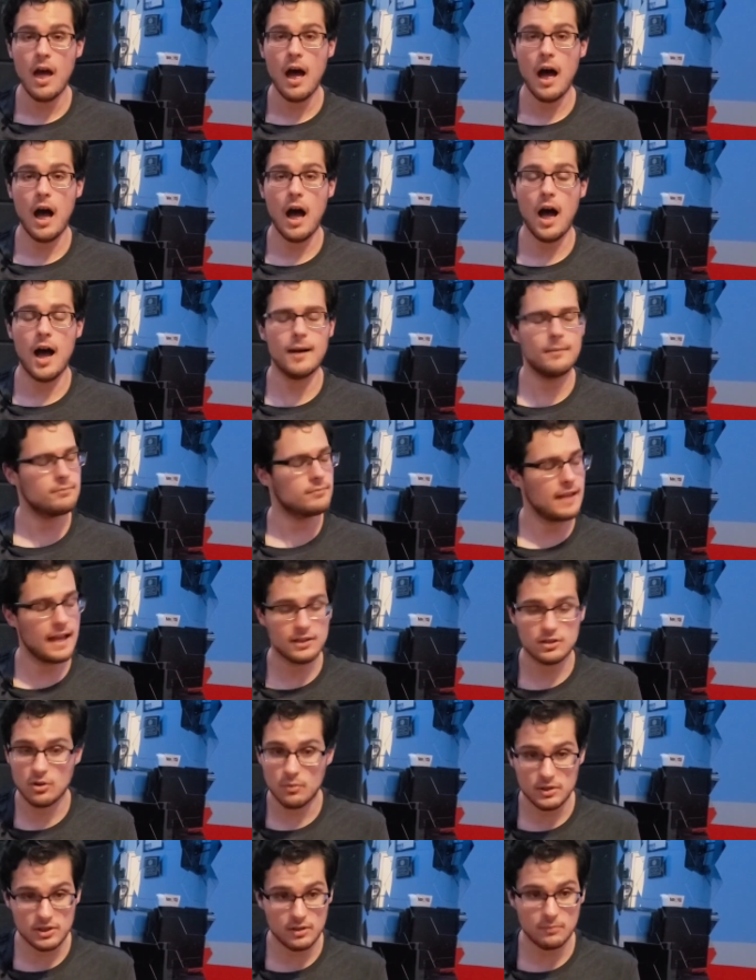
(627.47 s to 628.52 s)
Um,
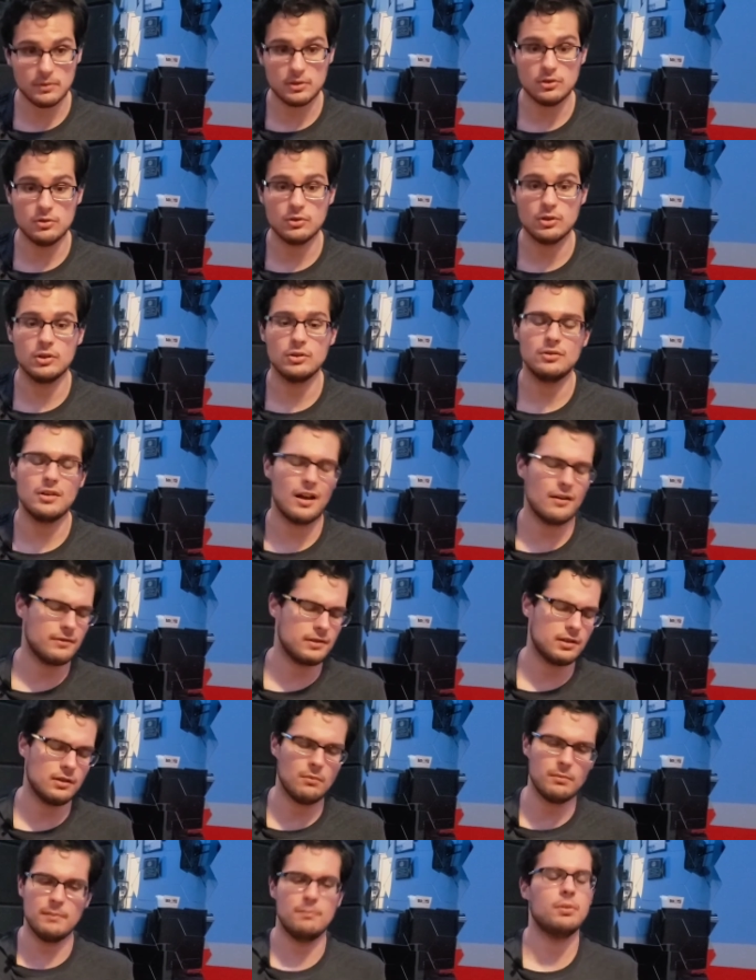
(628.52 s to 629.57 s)
that's always something you could,
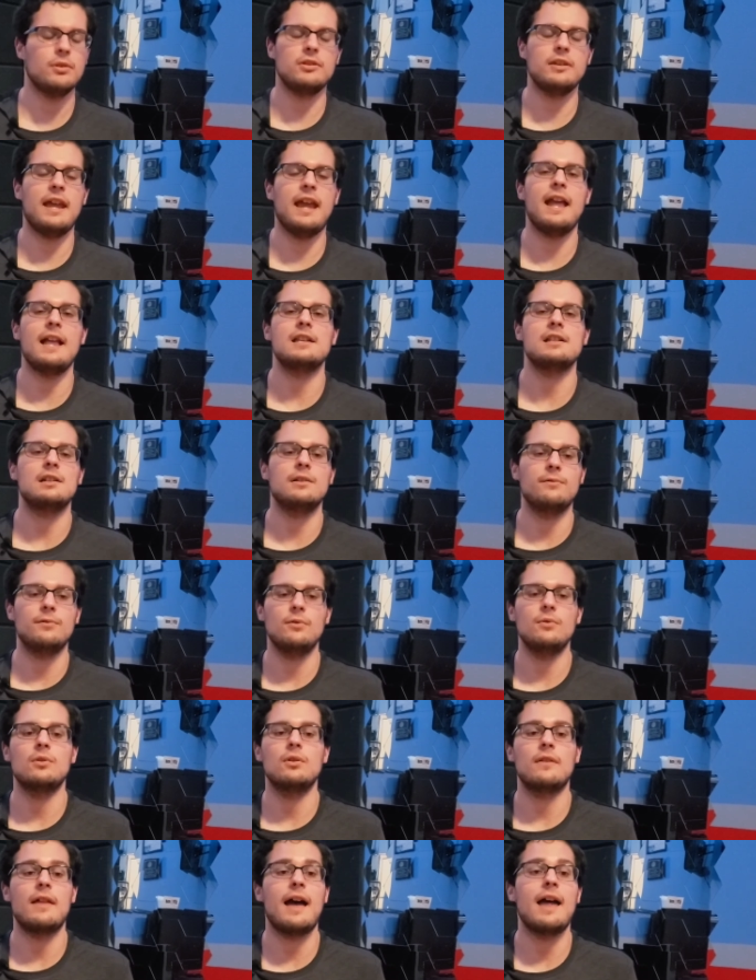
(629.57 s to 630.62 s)
obviously don't be putting your hand in the
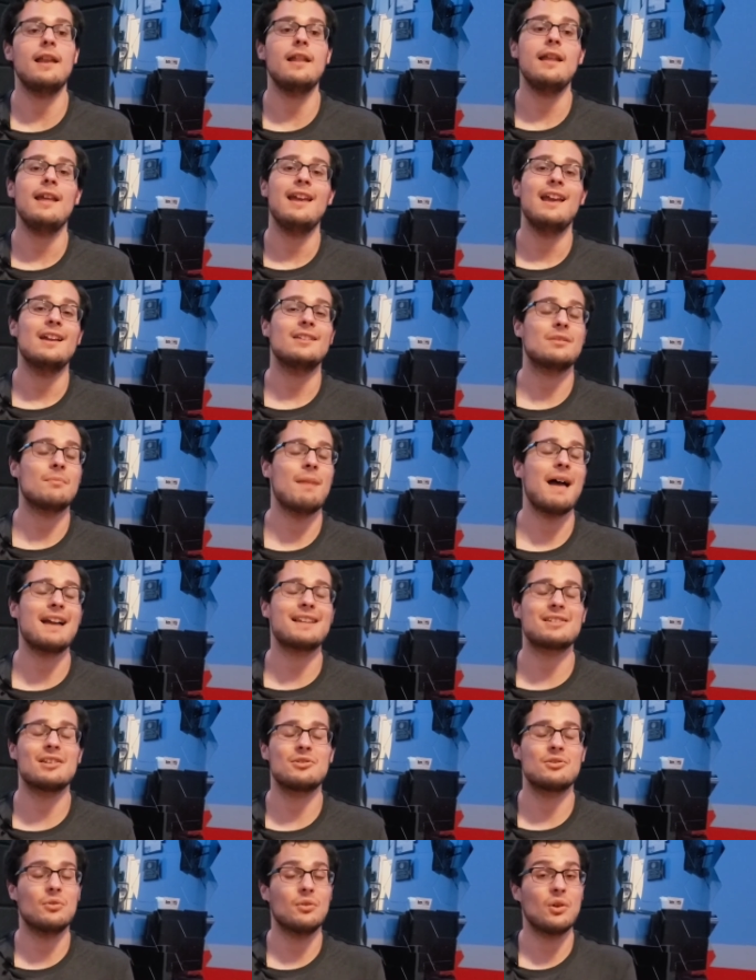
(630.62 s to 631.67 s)
food or that. If the bag
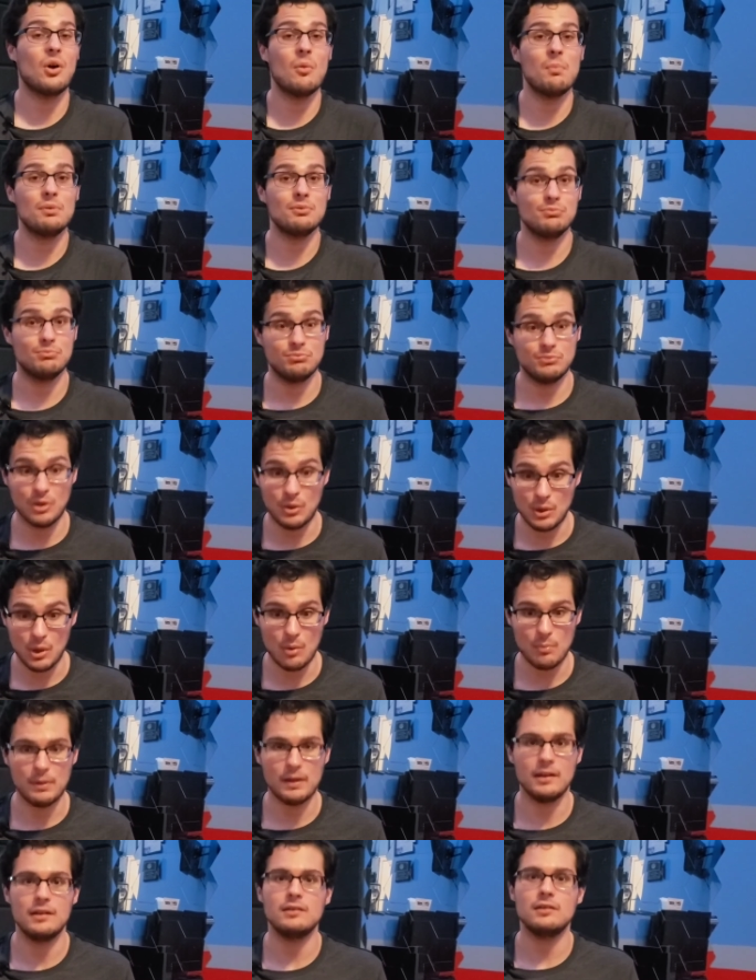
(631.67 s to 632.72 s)
says don't open, don't
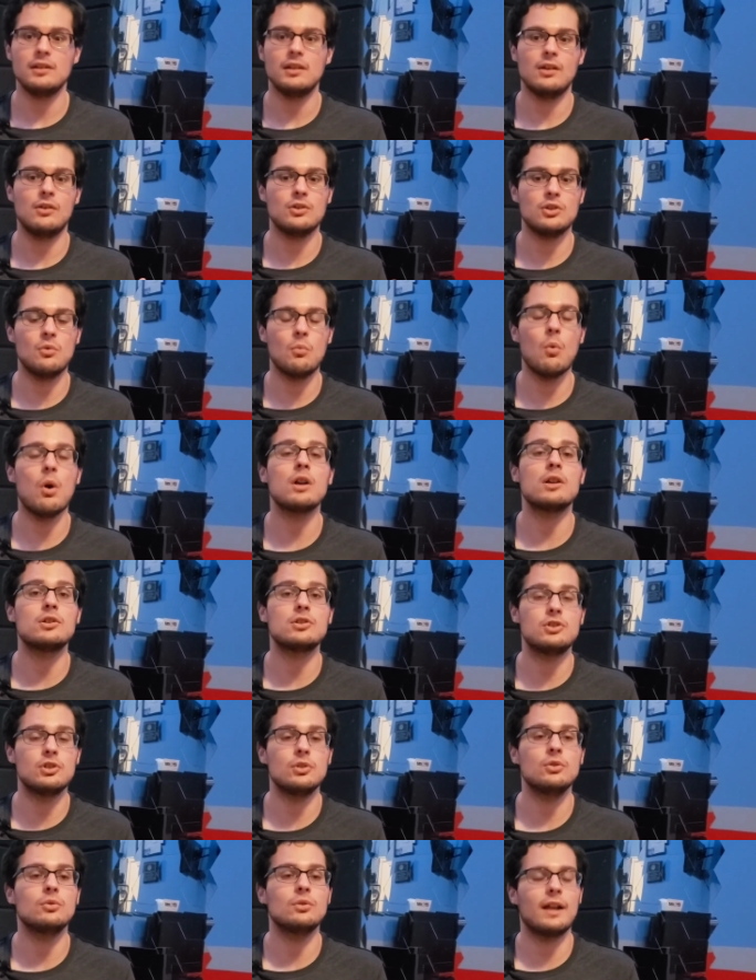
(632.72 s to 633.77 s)
open it. You know, you want to
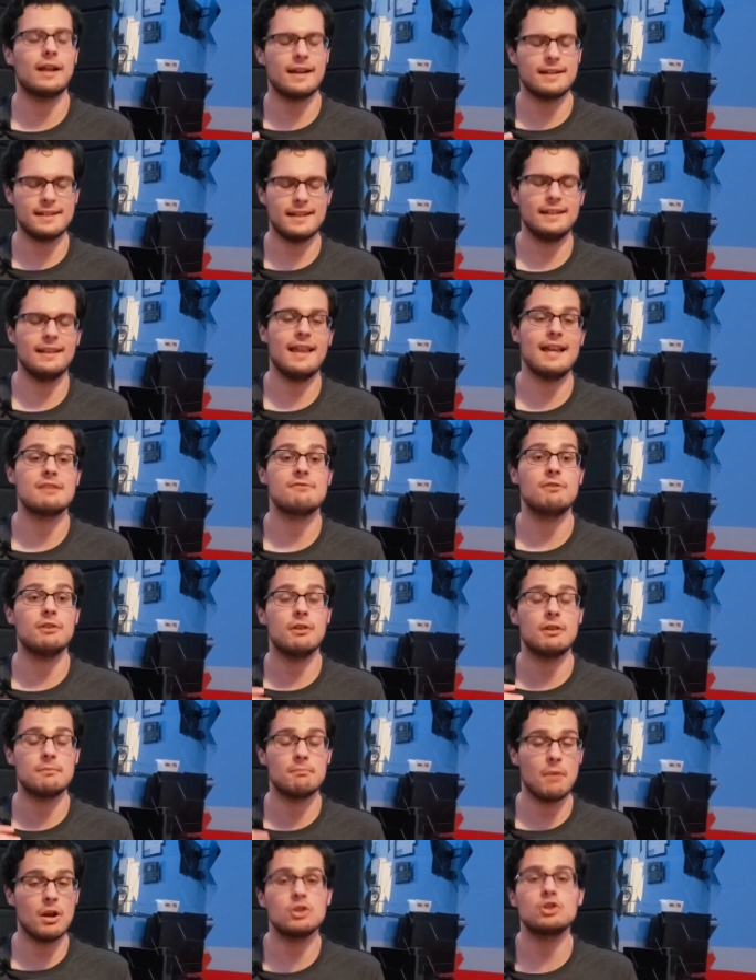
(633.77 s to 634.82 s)
do, like I said in the last video,
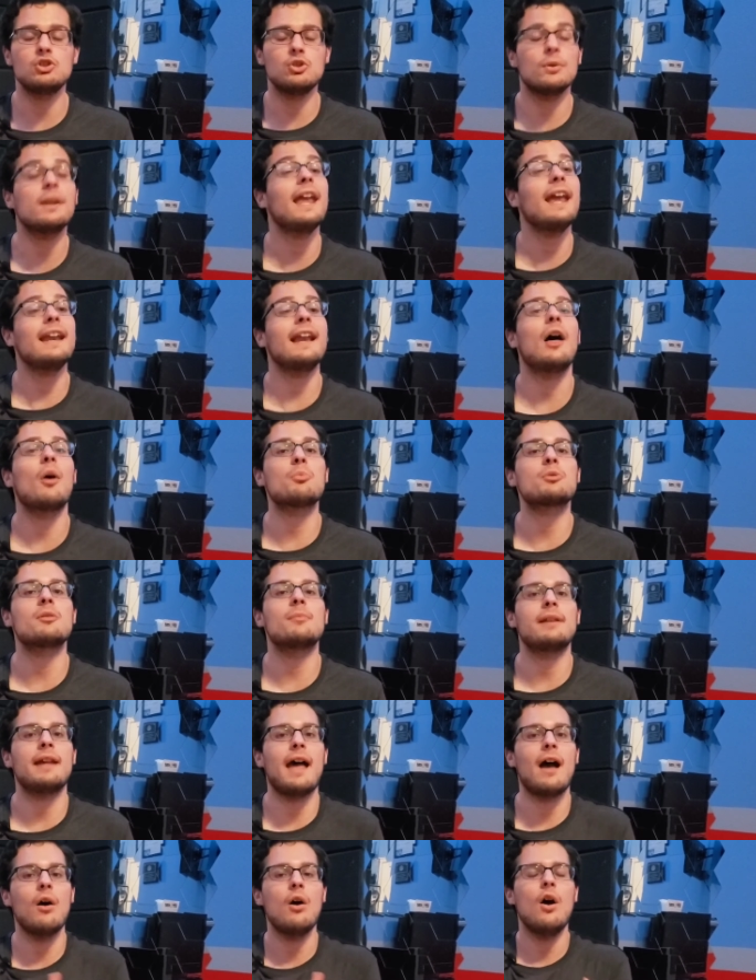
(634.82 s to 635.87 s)
as much as you can help
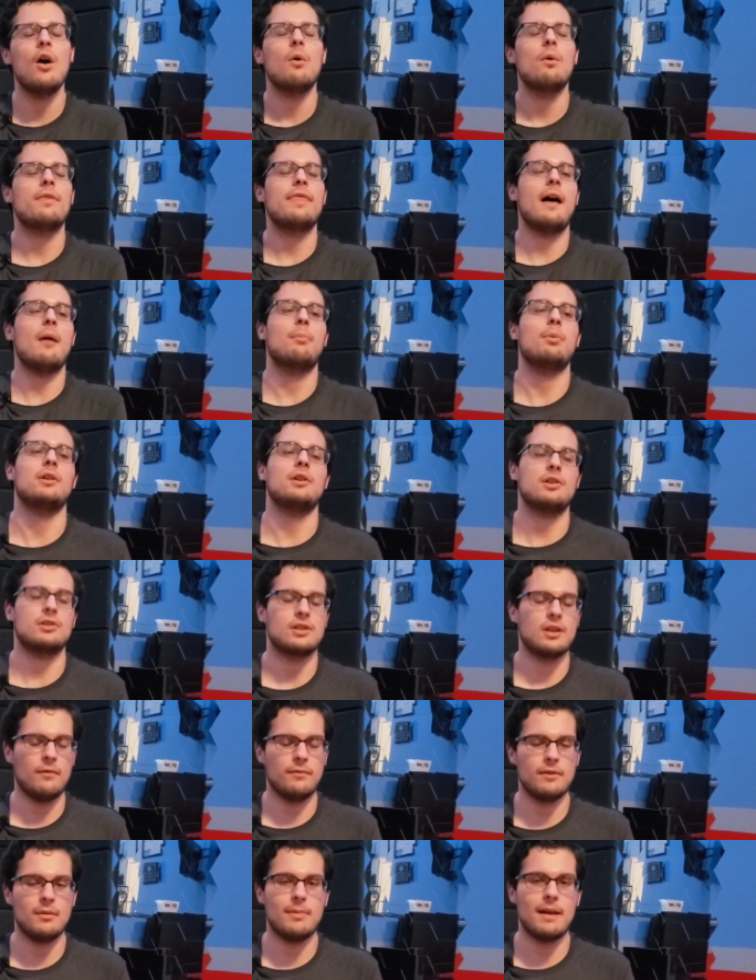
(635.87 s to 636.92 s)
somebody out without putting
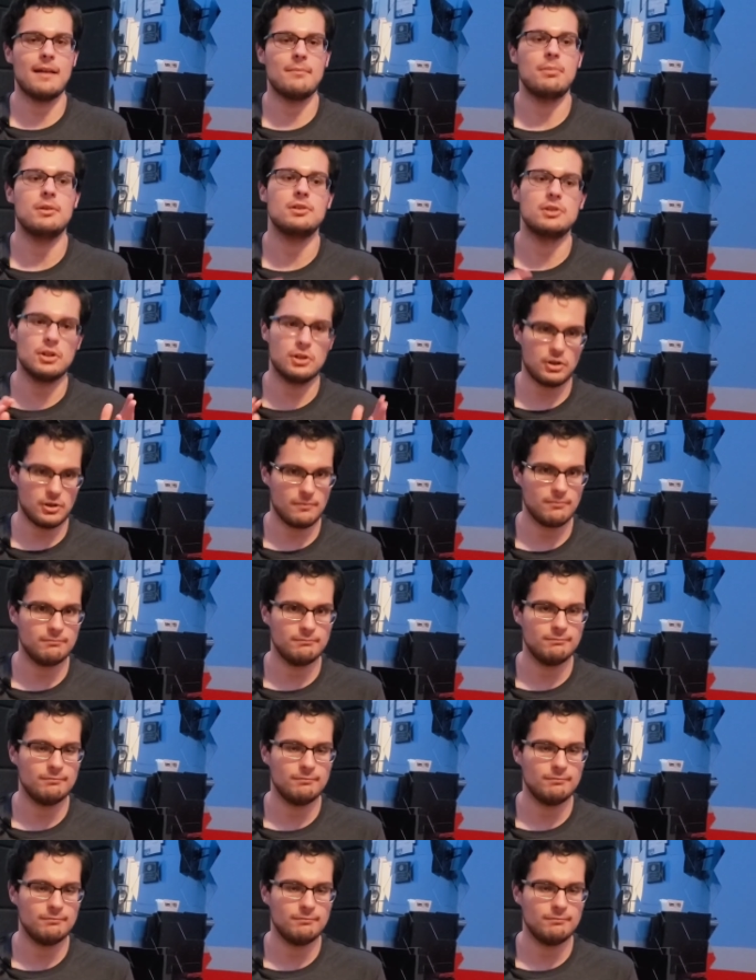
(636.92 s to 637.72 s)
yourself in a bad position.